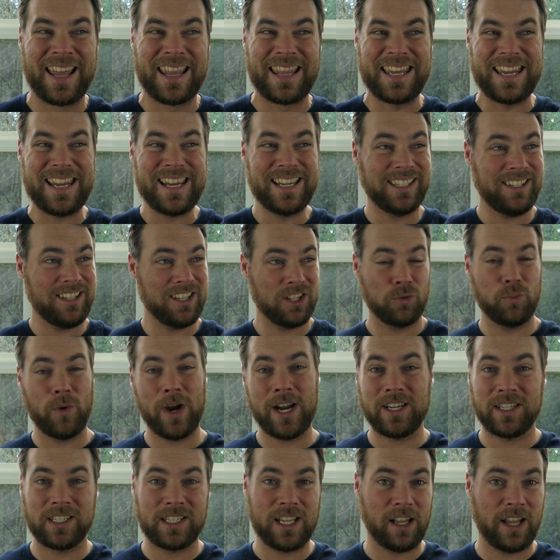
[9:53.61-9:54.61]
The easiest
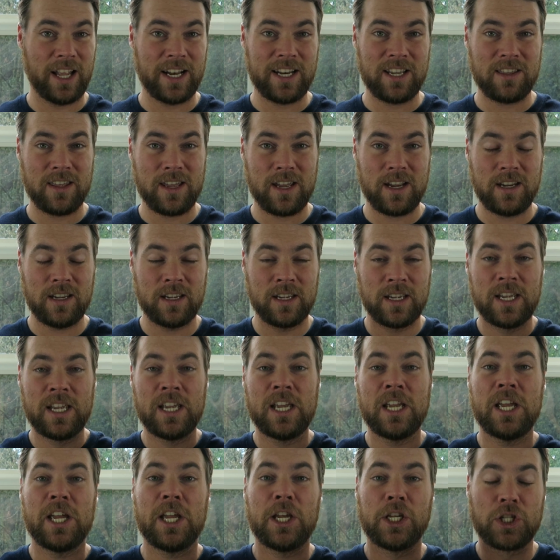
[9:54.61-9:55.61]
way to sell anything
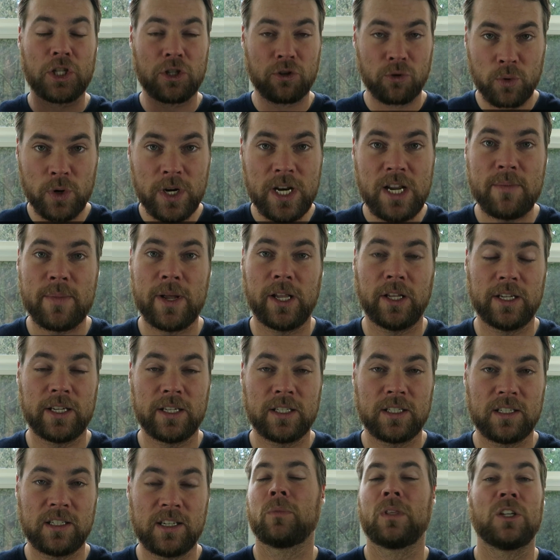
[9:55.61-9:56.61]
is through an email
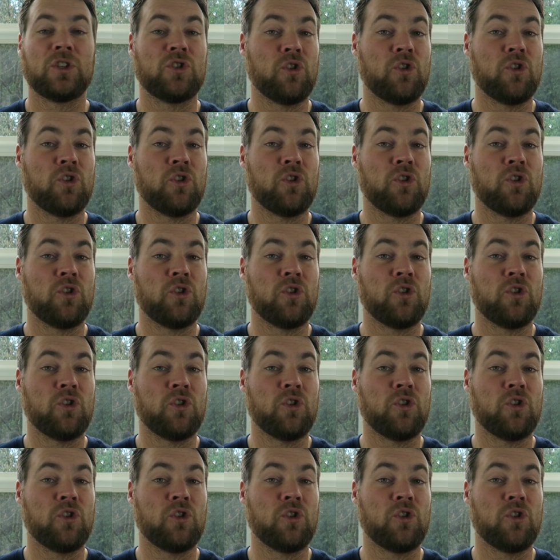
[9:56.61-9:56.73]
list.